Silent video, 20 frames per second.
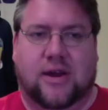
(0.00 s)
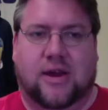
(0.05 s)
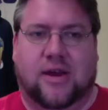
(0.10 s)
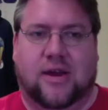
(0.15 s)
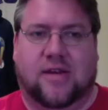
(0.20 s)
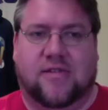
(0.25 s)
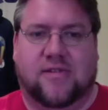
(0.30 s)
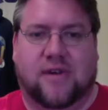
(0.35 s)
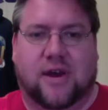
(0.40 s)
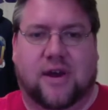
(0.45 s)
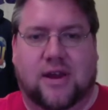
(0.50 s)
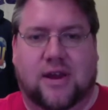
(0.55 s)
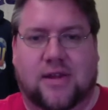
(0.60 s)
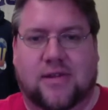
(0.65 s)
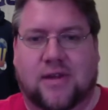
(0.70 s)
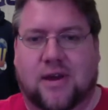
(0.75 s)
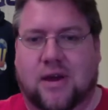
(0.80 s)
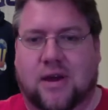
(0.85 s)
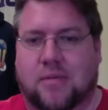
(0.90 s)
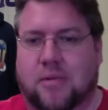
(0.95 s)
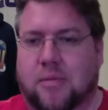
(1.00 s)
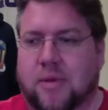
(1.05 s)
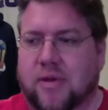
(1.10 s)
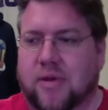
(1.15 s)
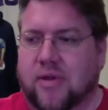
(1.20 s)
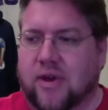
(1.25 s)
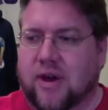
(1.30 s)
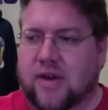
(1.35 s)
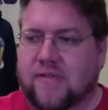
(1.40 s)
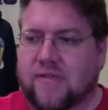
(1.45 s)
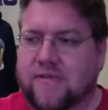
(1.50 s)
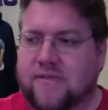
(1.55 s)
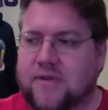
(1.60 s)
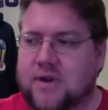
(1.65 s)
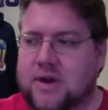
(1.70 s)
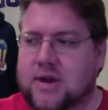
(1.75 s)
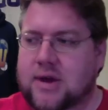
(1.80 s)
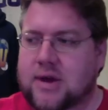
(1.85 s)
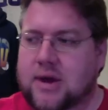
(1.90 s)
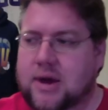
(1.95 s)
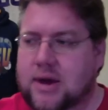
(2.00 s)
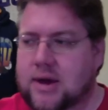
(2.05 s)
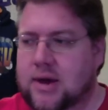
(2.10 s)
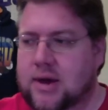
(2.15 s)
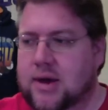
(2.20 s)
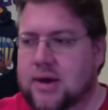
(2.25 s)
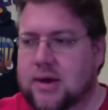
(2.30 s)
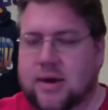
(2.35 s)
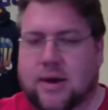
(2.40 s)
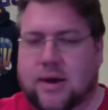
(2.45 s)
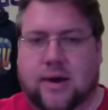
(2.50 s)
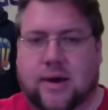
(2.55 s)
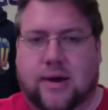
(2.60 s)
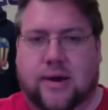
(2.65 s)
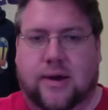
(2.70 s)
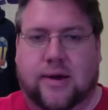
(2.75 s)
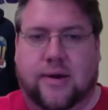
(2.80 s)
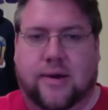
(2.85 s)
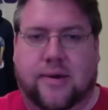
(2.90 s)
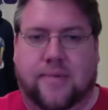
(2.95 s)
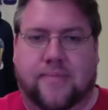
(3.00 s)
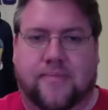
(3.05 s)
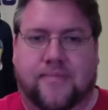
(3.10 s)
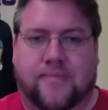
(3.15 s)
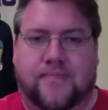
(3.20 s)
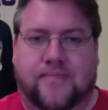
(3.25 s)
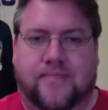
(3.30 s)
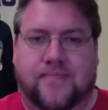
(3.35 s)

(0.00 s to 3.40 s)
exciting time in my life. Um,